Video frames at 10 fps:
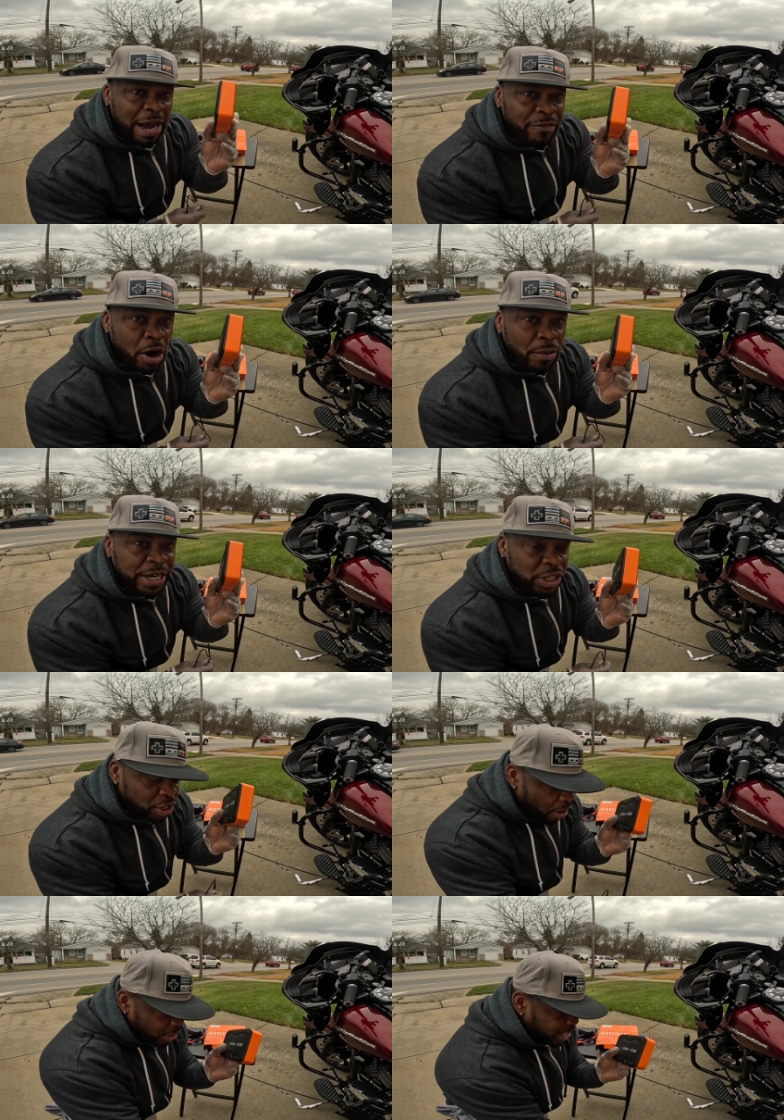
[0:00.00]
I've already
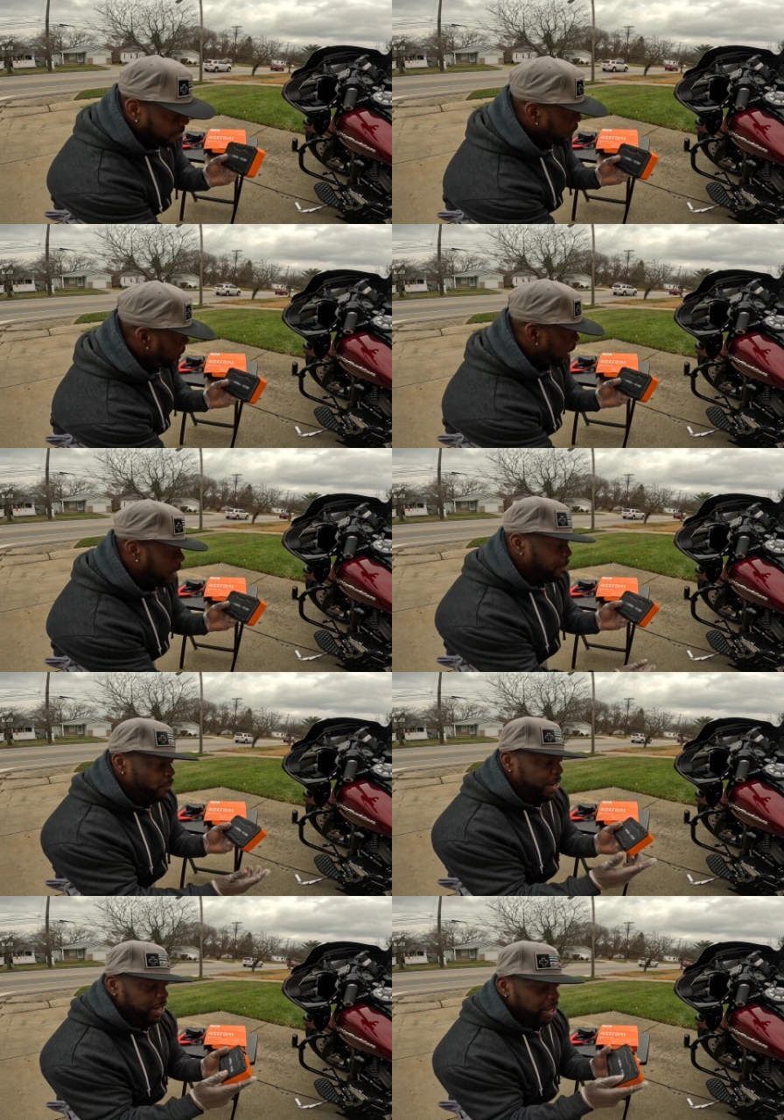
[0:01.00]
charged everything up and
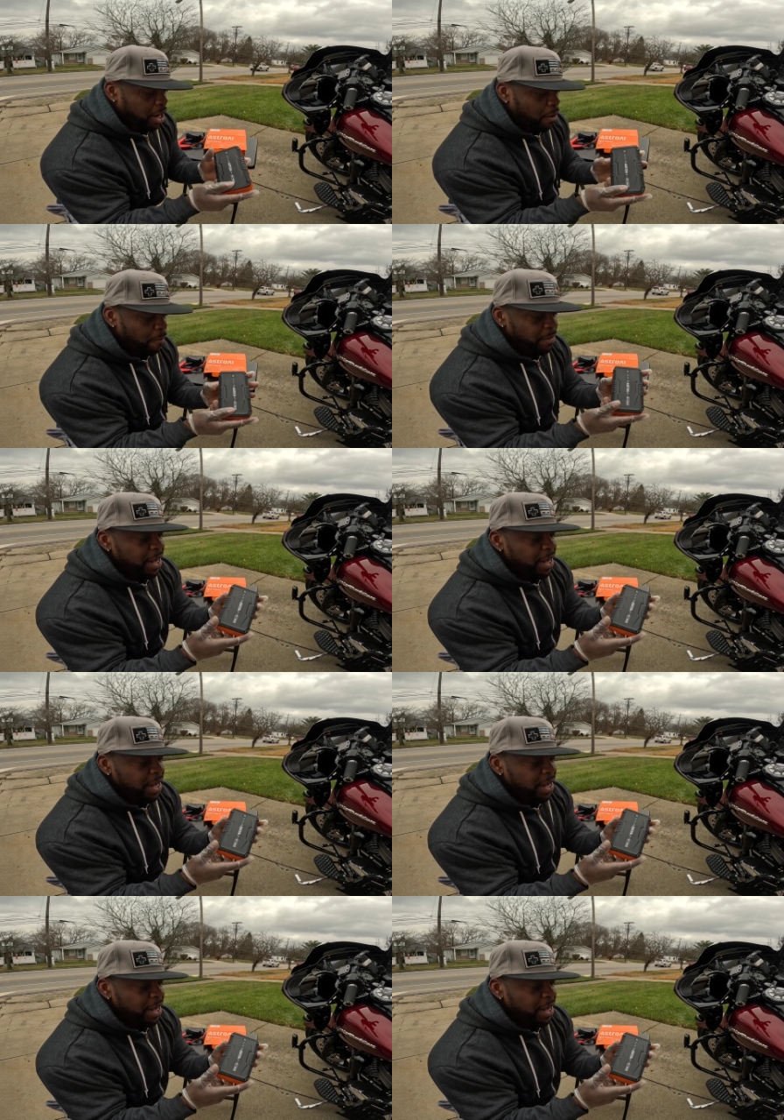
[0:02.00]
ready to go.